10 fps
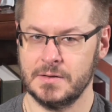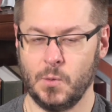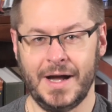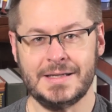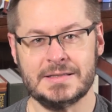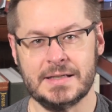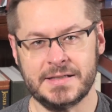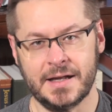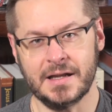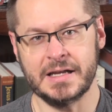Why is he
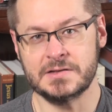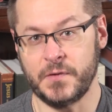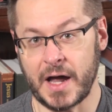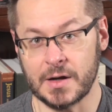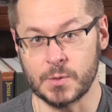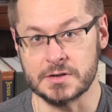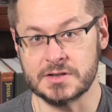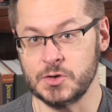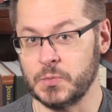telling his followers to